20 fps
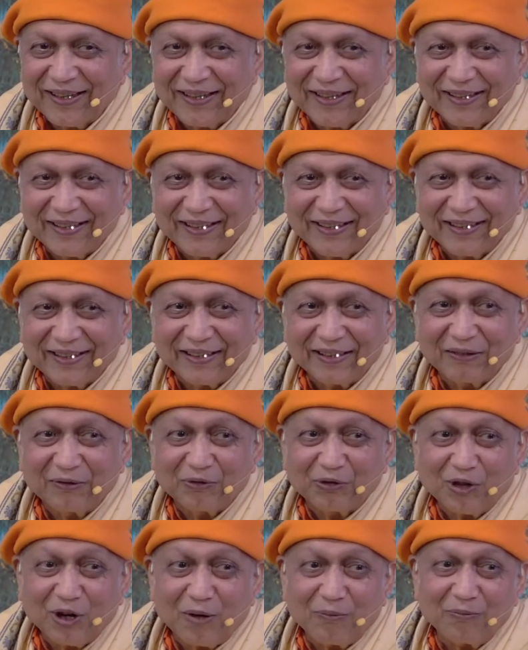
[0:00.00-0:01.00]

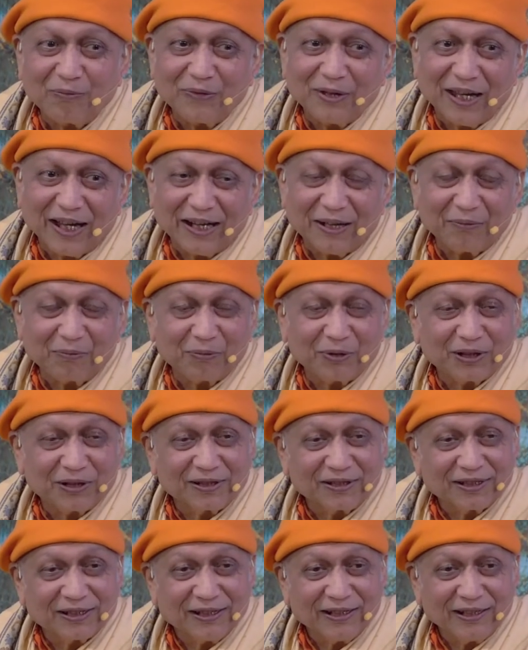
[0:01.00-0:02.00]
uh, from
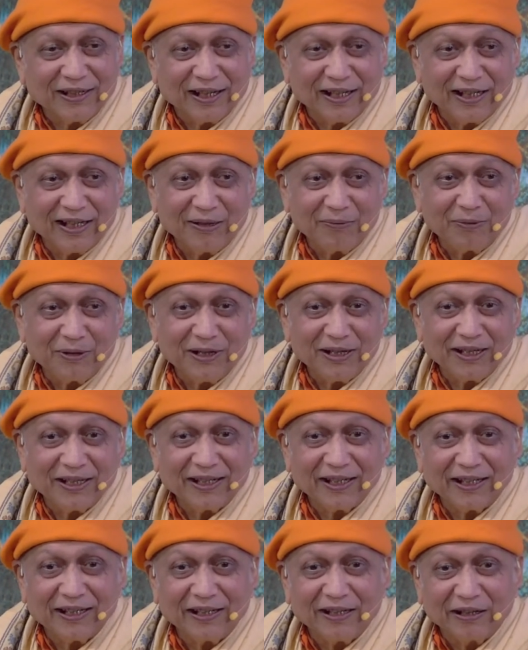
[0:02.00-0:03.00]
that person
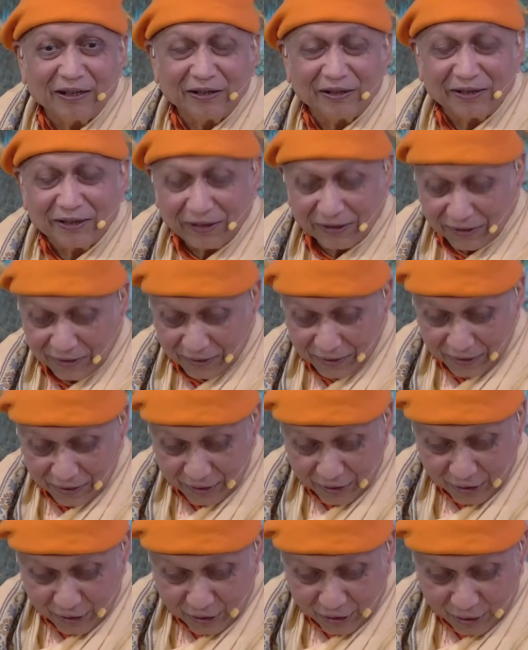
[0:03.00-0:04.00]
anybody can
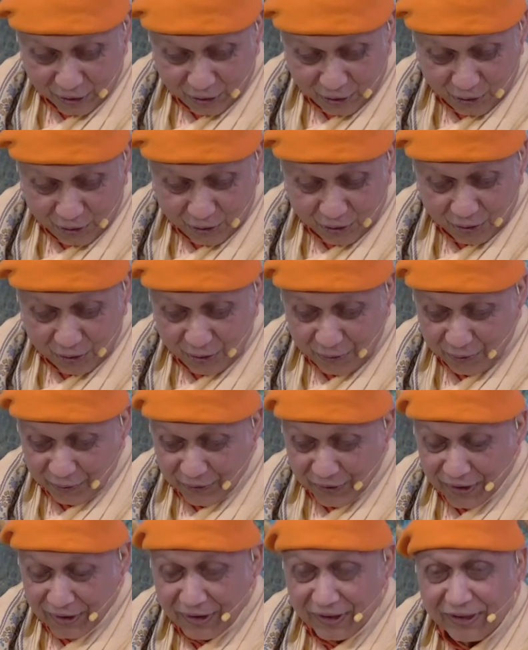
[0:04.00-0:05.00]
learn.
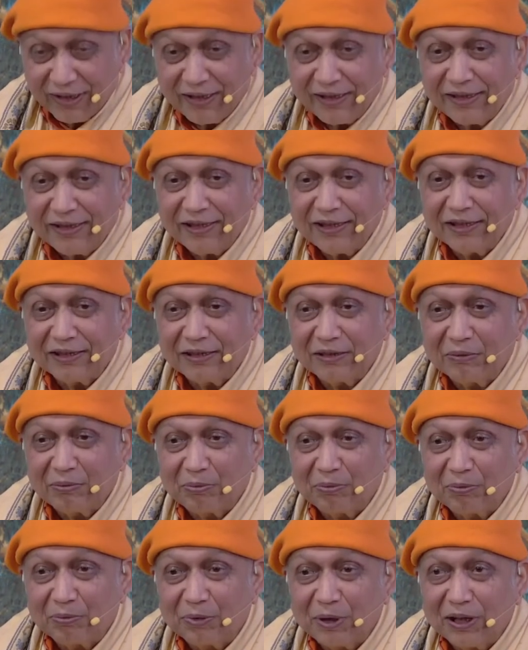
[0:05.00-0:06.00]
So this
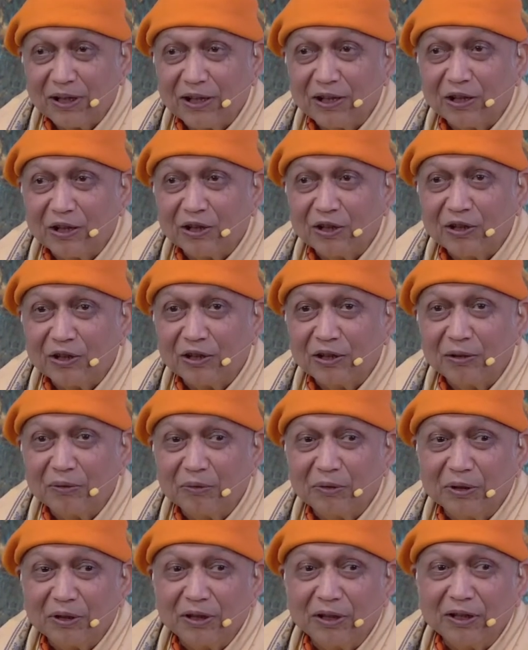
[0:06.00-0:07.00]
is a
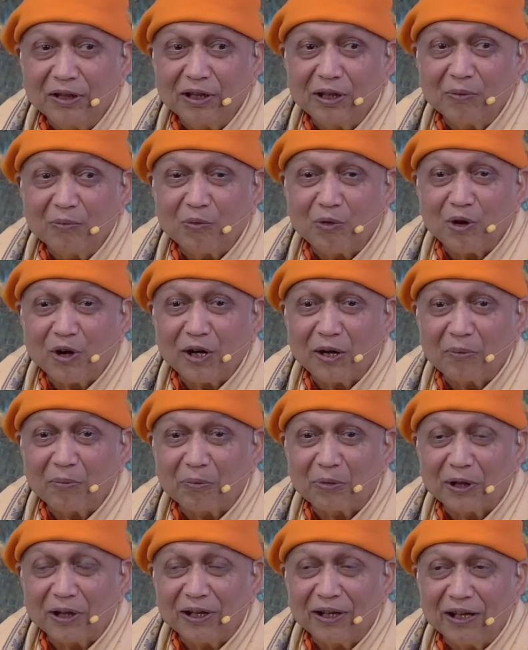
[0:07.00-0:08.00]
little
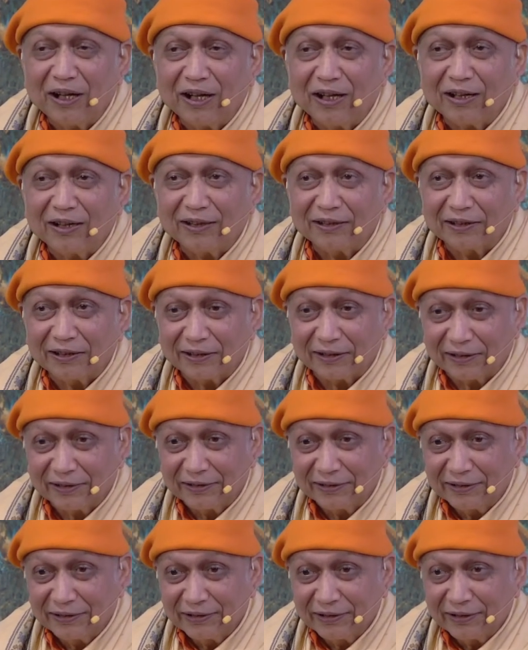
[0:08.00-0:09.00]
boy
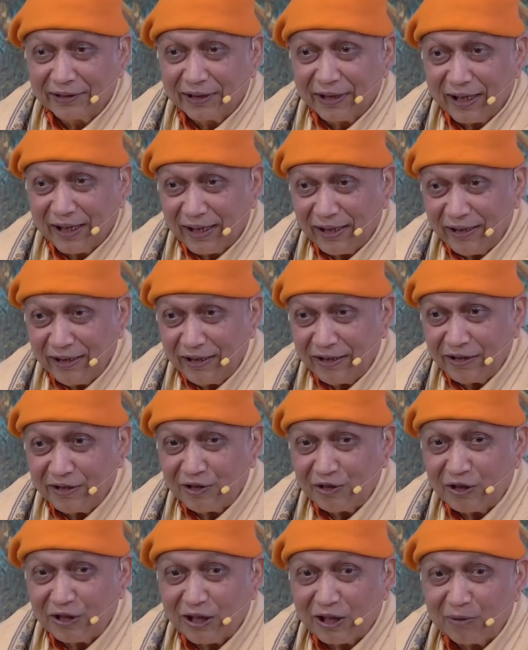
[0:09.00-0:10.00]
Prahlada
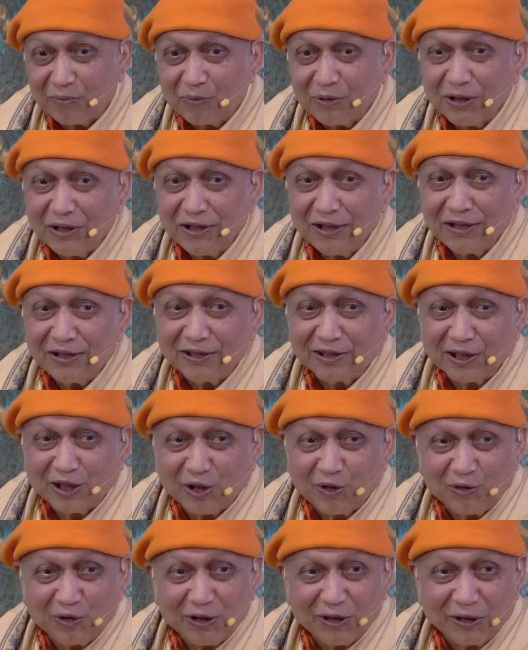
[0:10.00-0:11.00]
and this sermon
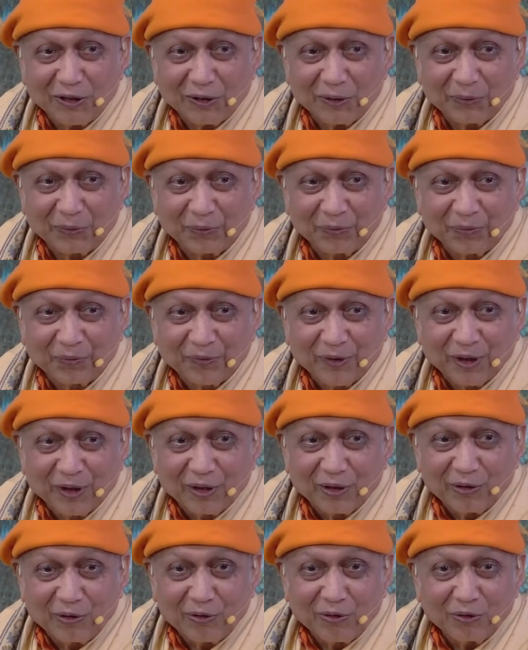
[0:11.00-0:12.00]
is given
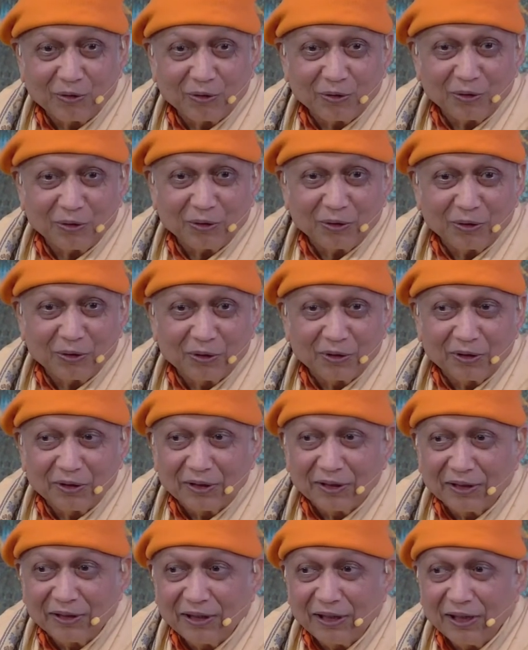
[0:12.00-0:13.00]
to
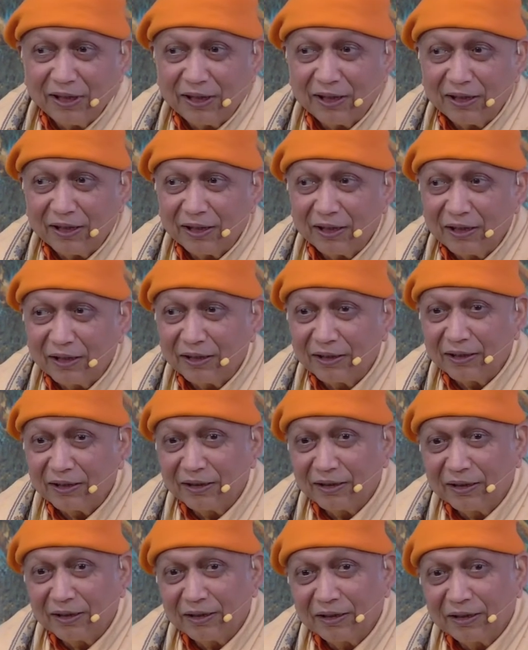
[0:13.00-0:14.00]
the